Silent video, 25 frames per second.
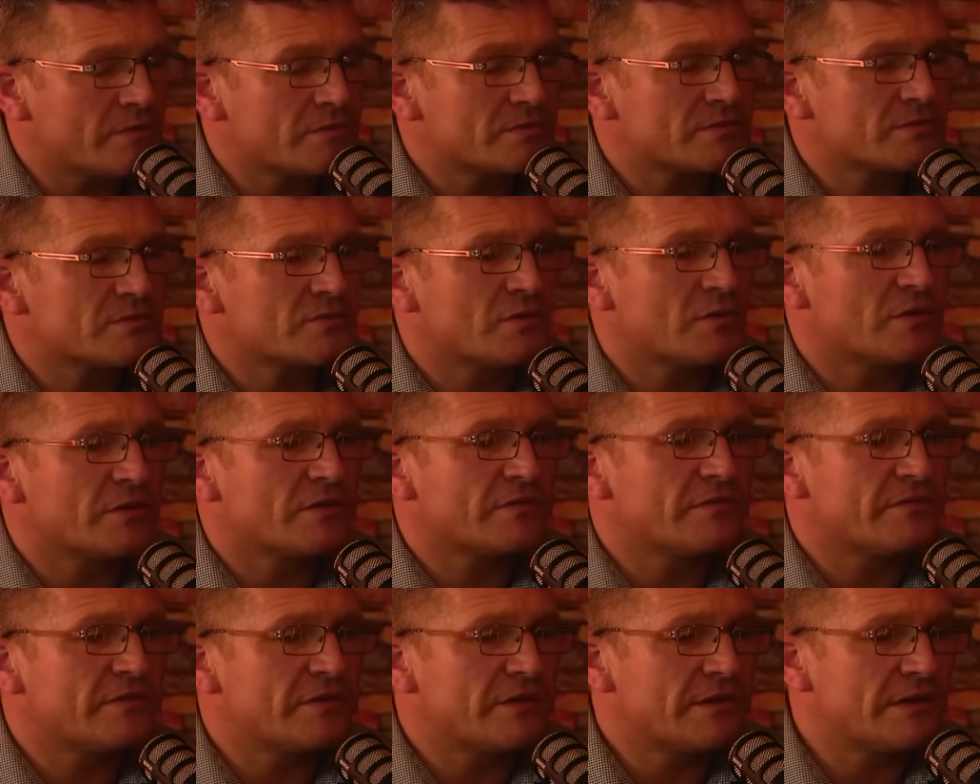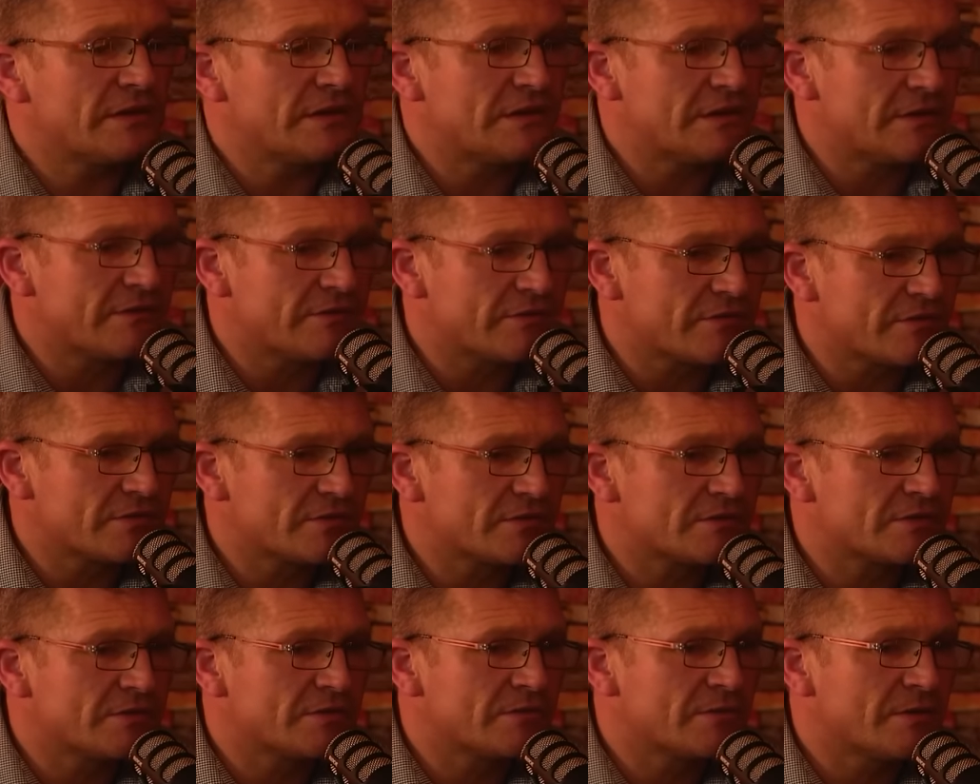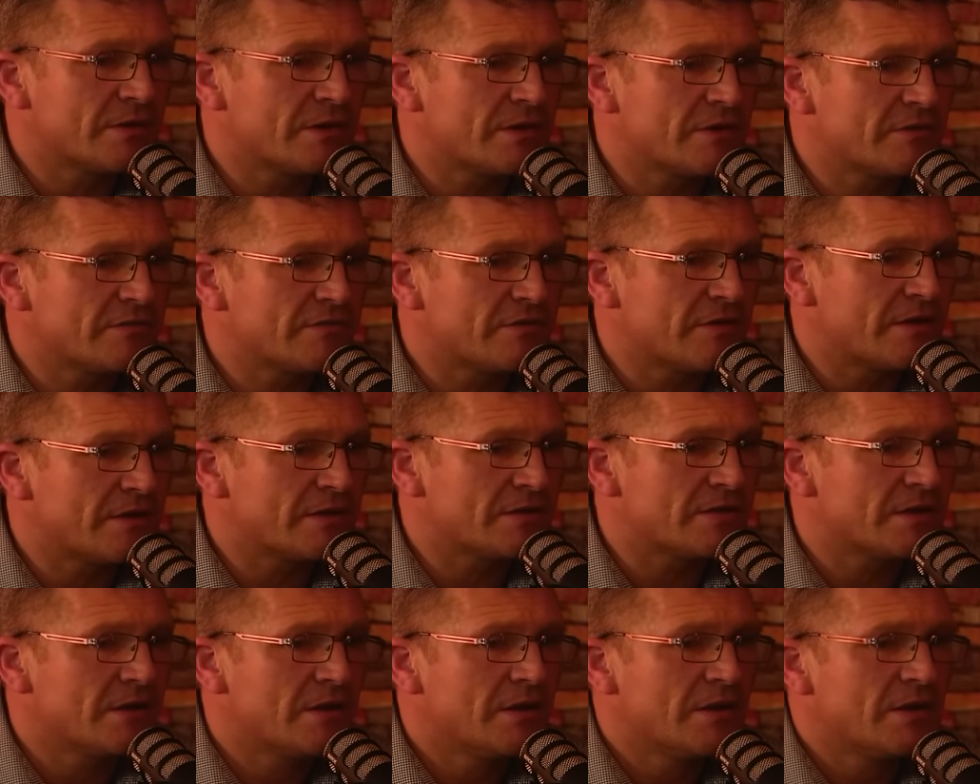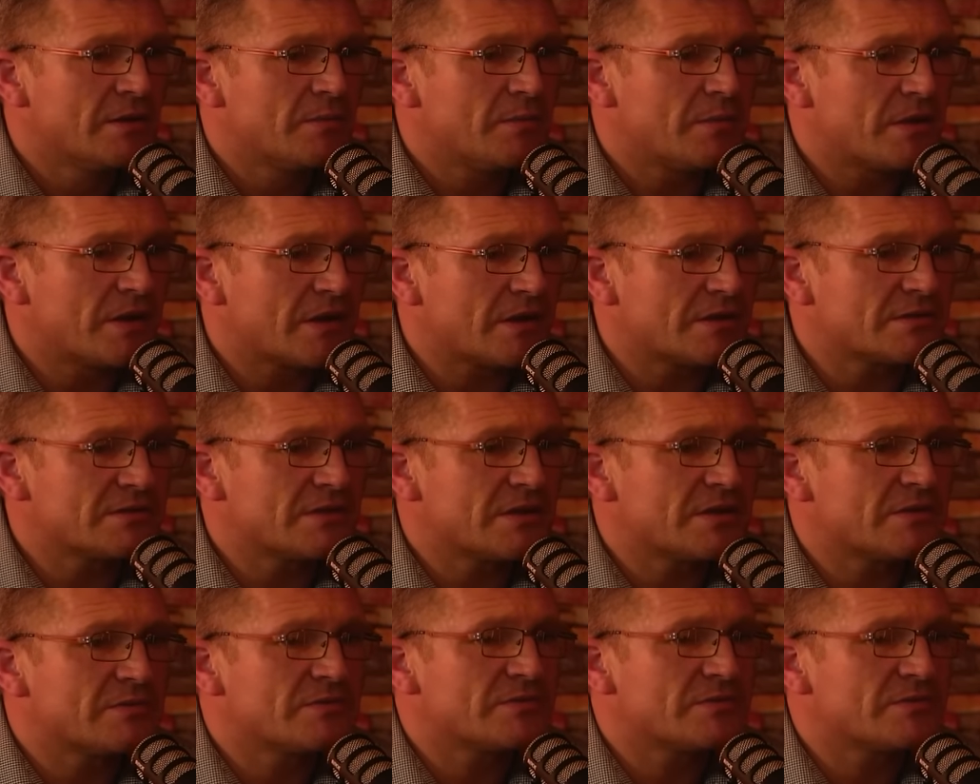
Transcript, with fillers: I was going to feel different to the way I felt because